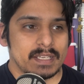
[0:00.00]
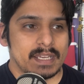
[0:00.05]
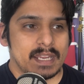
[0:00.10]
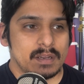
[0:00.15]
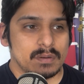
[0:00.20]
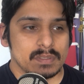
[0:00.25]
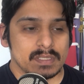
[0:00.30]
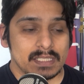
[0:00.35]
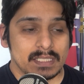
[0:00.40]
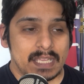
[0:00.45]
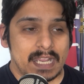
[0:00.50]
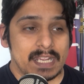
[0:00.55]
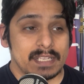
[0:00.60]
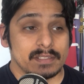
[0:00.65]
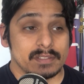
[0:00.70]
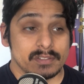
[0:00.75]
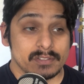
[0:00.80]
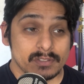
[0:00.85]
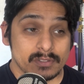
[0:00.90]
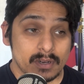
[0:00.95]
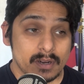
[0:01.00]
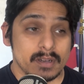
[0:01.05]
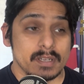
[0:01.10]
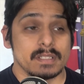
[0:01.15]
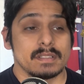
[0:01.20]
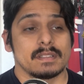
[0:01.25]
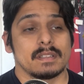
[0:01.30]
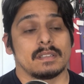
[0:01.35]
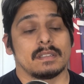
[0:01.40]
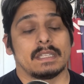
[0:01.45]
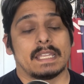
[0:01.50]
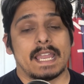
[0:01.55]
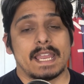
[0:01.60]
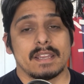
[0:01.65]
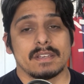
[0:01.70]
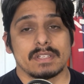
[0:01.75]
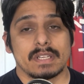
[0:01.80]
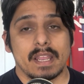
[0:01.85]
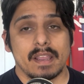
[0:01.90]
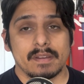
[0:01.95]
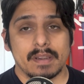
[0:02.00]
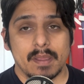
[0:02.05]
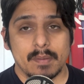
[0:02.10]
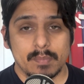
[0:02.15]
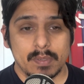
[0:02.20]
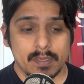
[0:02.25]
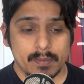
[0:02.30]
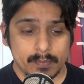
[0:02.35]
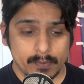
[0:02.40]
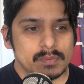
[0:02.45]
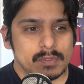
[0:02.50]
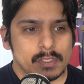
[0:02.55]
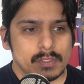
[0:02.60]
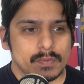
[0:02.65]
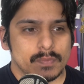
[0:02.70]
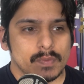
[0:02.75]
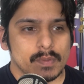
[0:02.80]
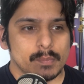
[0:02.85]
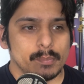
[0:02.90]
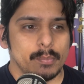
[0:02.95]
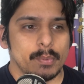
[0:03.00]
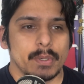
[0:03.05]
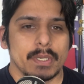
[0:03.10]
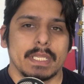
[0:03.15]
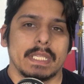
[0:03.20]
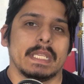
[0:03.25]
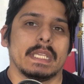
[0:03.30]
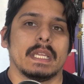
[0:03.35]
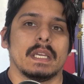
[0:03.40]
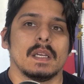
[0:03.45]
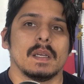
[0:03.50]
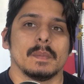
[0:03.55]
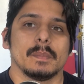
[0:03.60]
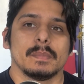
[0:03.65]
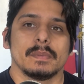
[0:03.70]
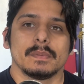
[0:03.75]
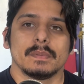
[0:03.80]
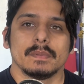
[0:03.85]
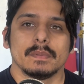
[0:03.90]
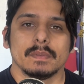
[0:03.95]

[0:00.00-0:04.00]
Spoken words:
And I started to lash out at people just for bringing up,